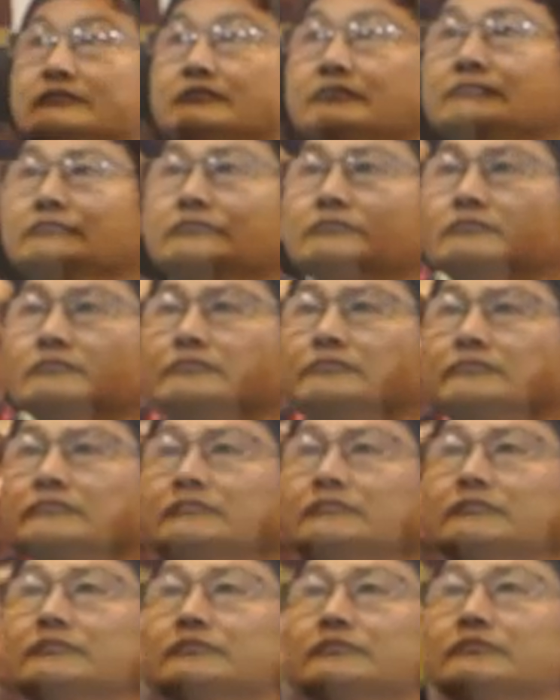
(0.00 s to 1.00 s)

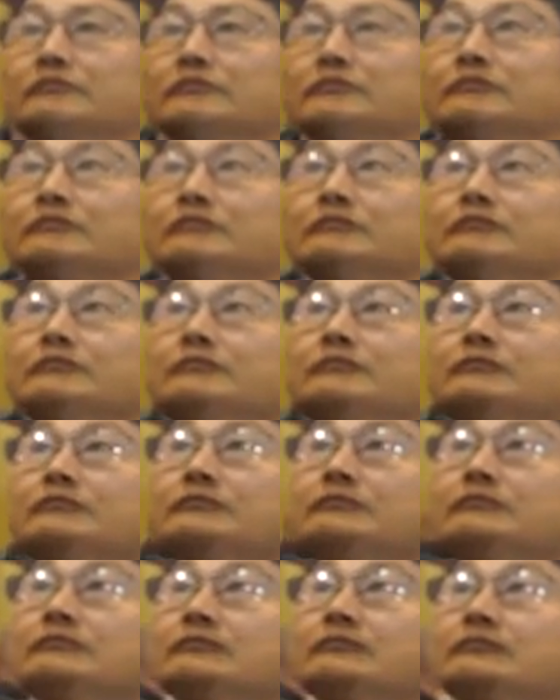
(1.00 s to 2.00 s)

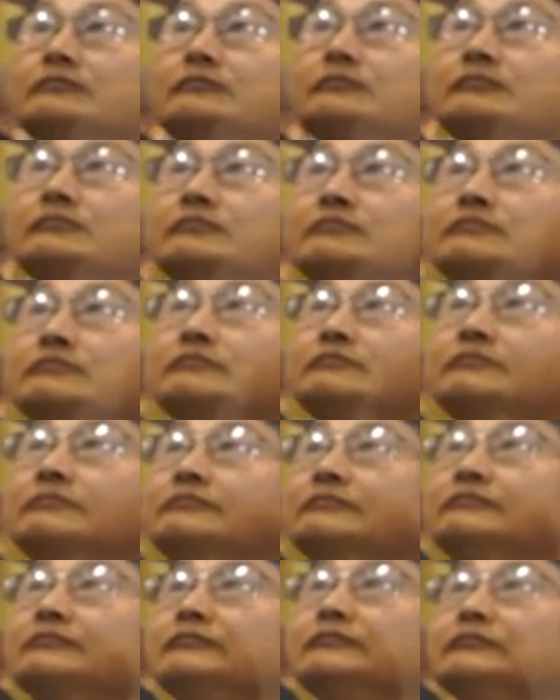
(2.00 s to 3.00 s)

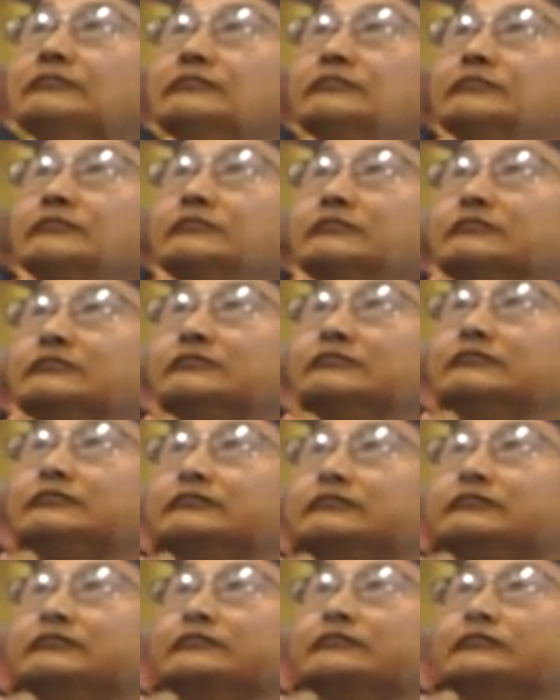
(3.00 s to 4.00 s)

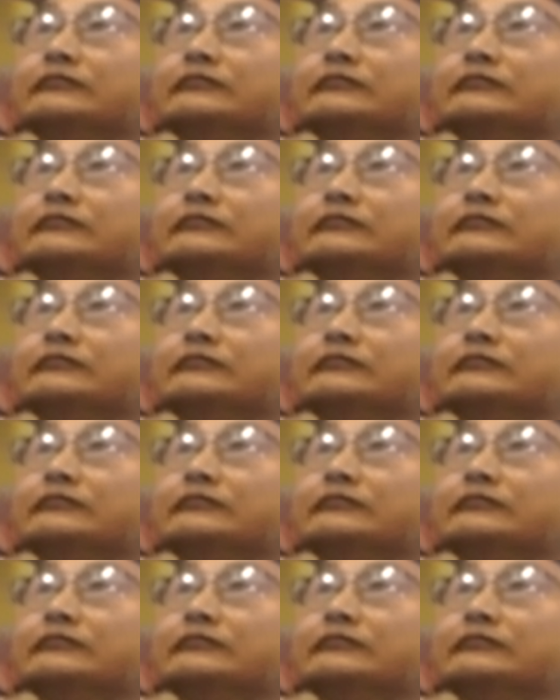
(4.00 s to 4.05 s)
(not speaking)